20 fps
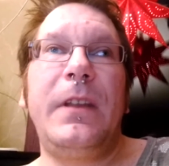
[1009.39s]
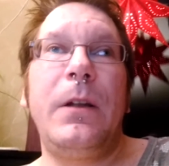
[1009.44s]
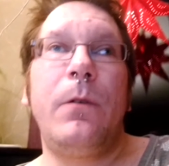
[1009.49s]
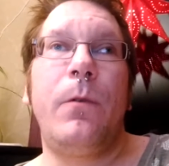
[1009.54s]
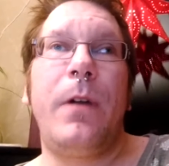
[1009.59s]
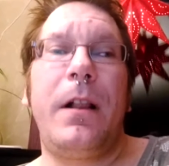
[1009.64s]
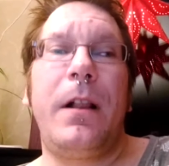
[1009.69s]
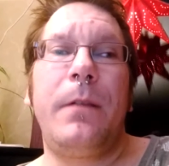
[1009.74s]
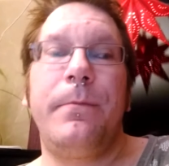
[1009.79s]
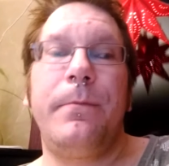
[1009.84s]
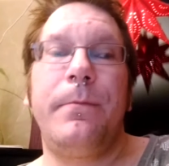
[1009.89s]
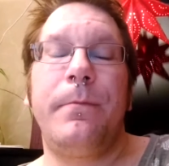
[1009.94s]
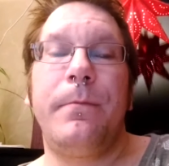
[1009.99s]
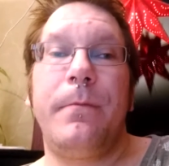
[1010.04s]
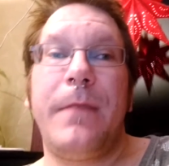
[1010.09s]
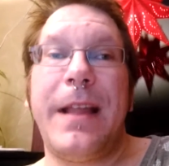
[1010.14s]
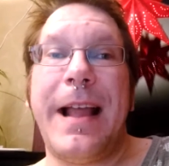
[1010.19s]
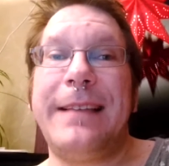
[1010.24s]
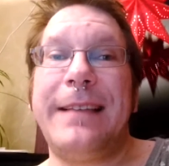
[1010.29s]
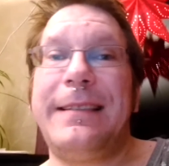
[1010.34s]
well,
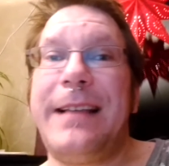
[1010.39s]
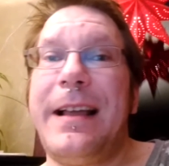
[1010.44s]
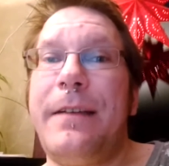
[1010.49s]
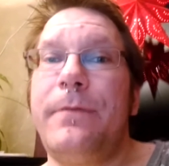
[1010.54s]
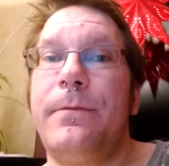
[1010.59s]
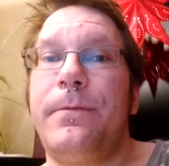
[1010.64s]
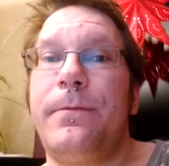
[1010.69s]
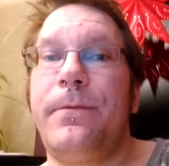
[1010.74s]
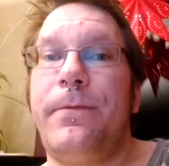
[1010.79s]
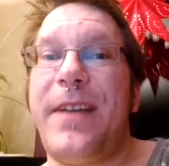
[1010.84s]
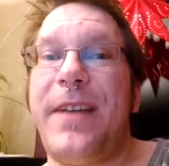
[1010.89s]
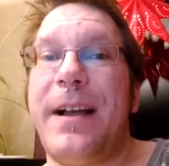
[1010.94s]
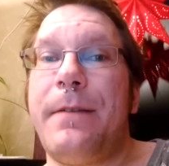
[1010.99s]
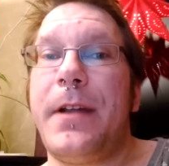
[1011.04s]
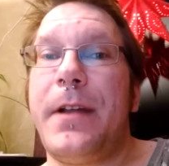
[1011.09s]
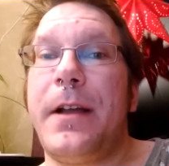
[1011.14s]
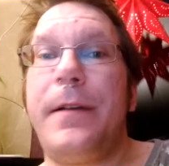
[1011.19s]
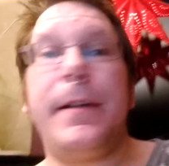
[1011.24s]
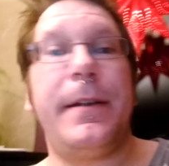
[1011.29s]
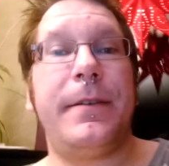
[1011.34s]
as I've
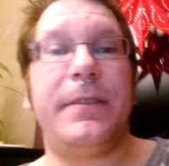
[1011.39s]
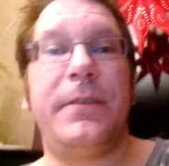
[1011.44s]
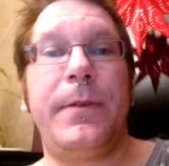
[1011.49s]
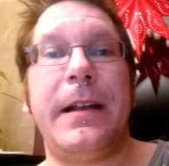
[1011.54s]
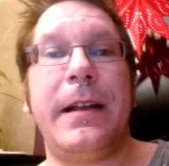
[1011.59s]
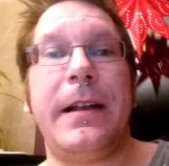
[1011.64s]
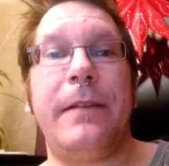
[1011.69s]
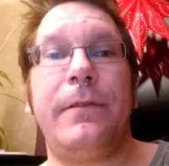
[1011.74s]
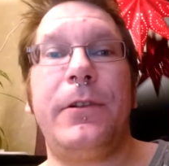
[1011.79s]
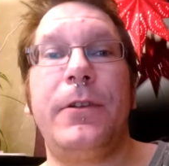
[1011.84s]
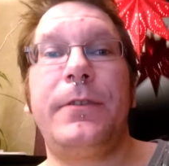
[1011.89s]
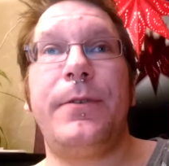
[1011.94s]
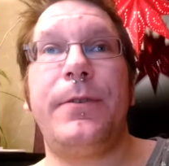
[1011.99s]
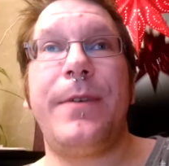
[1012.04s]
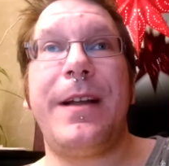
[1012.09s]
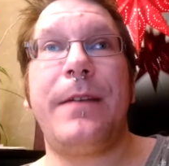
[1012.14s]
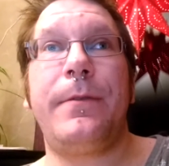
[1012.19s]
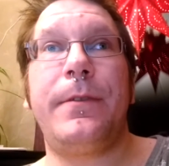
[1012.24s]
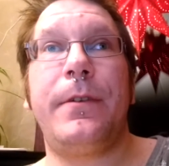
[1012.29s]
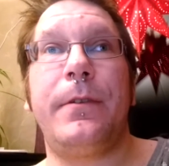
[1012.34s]
found out here in Sweden, I've looked
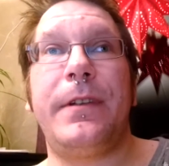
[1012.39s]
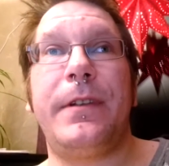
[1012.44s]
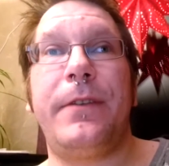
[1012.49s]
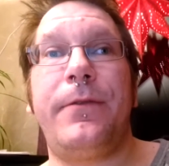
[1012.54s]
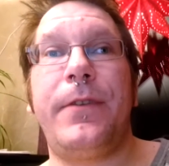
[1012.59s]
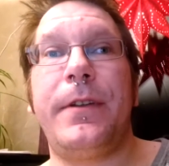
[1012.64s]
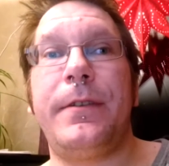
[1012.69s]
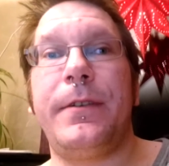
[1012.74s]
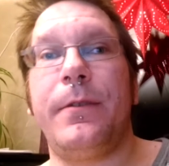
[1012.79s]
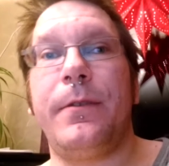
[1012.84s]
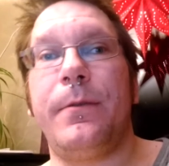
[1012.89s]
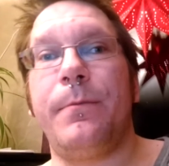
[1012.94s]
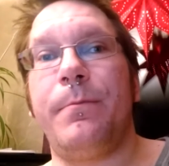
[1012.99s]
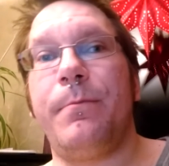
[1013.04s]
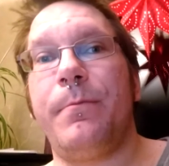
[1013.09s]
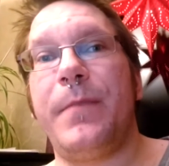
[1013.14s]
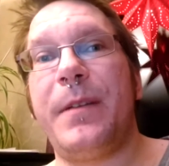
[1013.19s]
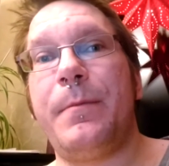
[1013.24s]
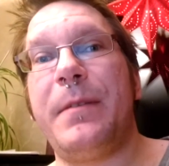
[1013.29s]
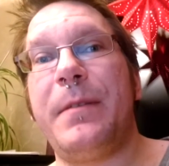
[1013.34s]
around,
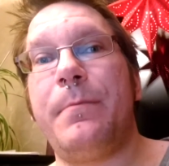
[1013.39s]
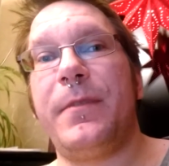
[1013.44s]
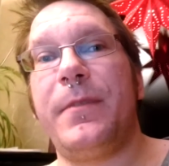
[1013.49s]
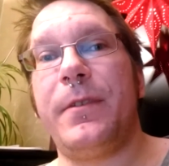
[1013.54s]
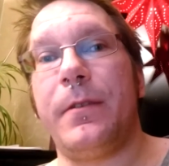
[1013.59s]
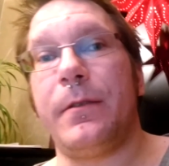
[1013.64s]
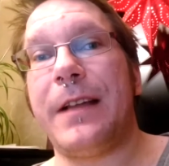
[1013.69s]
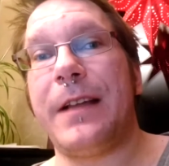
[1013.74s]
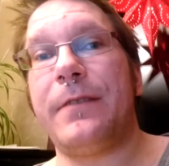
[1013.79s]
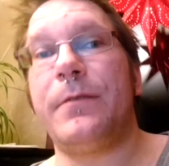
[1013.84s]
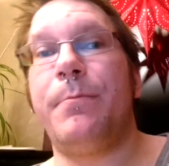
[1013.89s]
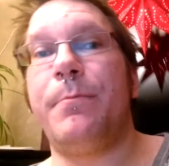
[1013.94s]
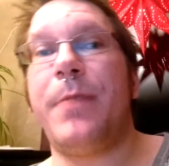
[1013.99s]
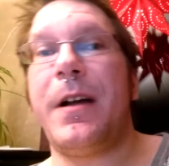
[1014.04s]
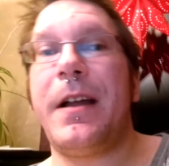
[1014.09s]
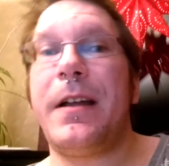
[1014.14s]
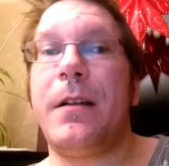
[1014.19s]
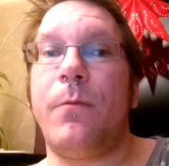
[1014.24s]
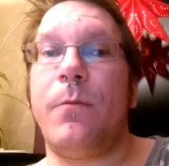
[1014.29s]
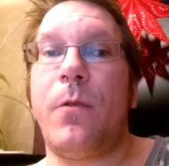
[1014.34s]
different, maybe had to
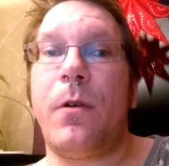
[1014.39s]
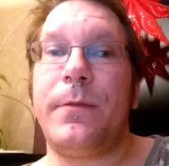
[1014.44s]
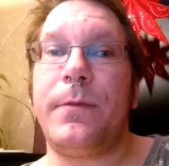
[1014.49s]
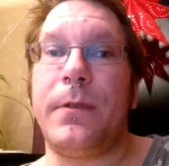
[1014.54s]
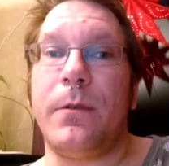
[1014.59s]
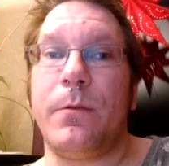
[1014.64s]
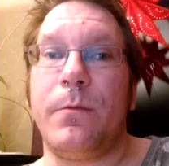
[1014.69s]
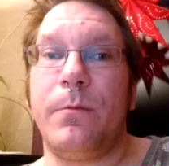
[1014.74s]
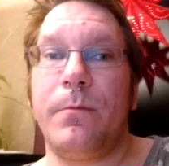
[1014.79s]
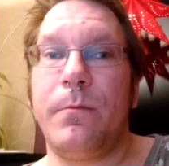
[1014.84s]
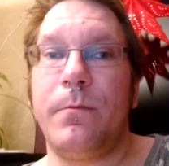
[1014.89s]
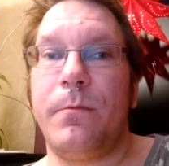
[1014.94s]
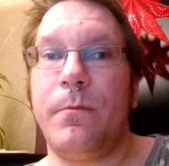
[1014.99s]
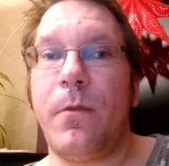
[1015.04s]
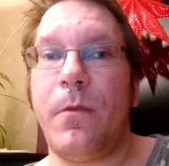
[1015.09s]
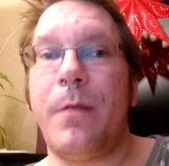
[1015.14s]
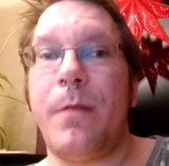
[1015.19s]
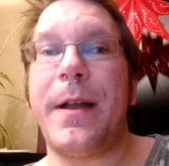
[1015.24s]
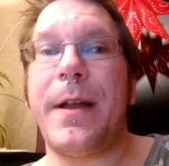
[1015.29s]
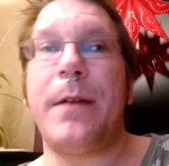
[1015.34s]
buy a wall
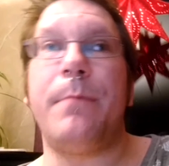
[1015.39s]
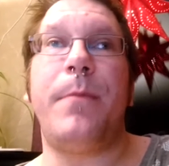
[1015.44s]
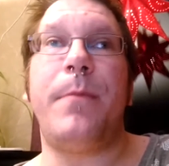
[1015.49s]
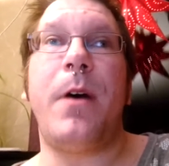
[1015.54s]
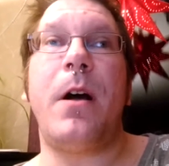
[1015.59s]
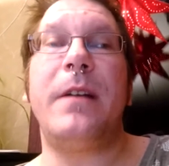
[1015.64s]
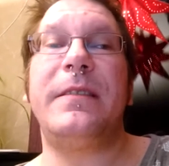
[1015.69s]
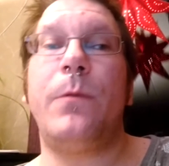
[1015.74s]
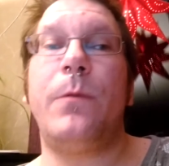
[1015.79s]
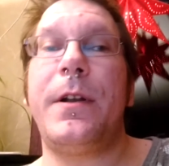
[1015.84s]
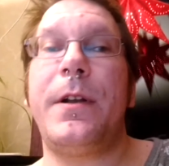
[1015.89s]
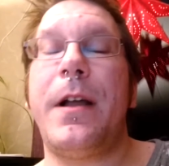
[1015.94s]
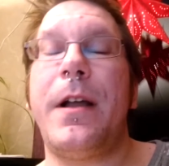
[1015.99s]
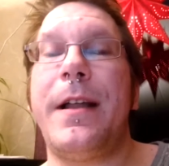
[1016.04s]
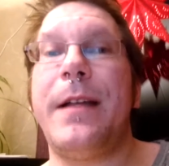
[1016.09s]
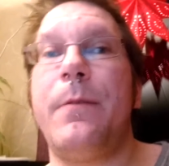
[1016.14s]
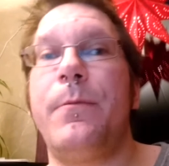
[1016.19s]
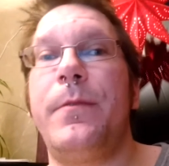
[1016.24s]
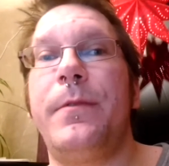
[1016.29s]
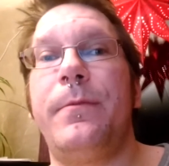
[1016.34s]
mounted box and
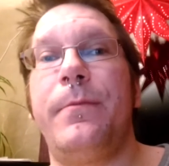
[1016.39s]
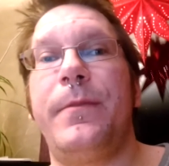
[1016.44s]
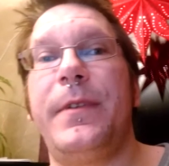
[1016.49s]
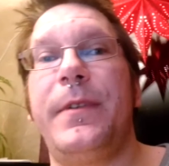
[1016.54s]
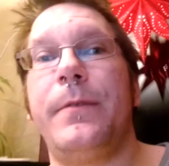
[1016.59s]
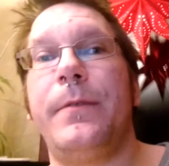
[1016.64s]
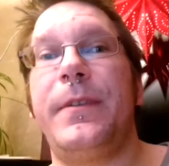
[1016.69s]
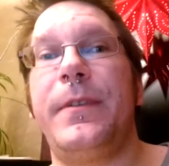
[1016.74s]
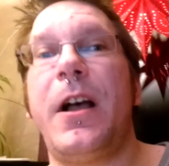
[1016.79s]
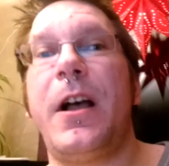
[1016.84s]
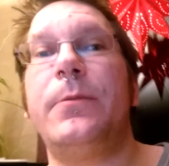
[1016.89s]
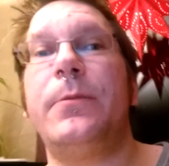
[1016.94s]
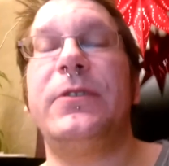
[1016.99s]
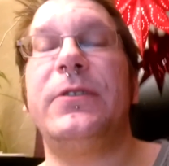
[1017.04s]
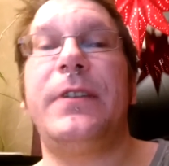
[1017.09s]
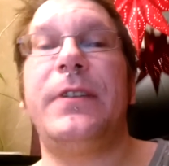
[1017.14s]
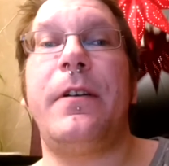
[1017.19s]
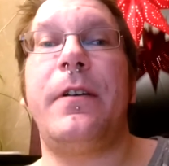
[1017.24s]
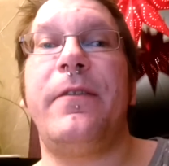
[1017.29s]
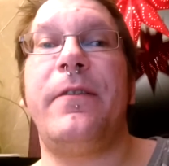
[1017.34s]
whatnot, and the
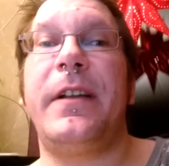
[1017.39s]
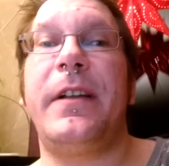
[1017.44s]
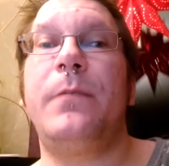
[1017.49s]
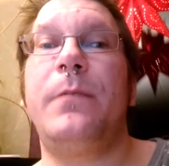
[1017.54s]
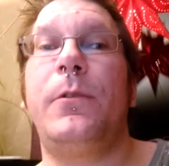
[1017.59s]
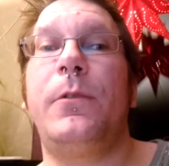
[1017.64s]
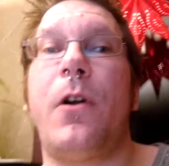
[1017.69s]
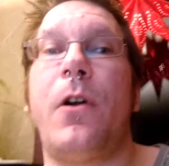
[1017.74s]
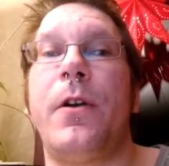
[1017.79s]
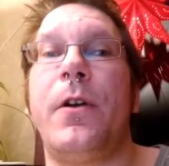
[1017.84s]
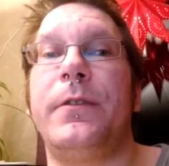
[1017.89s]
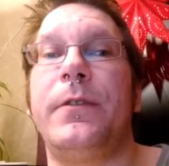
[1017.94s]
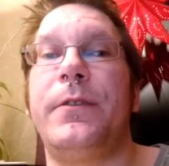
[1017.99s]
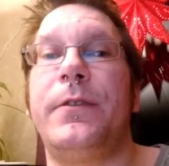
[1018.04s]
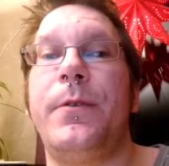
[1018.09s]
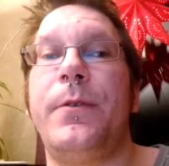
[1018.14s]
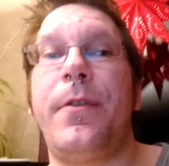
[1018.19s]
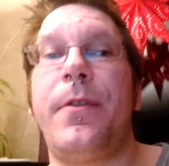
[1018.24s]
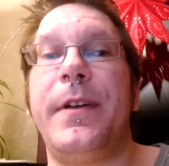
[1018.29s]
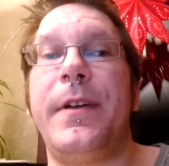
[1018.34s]
options that are available are
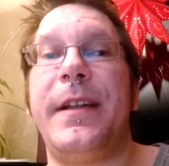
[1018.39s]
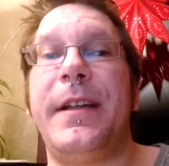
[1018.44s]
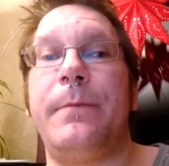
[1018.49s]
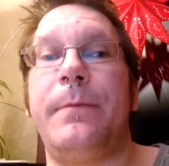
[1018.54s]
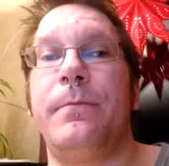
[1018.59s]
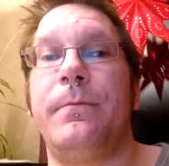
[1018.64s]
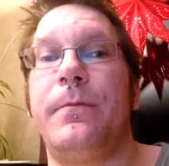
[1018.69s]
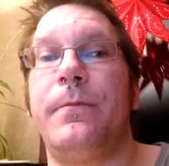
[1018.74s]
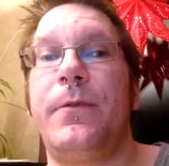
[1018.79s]
230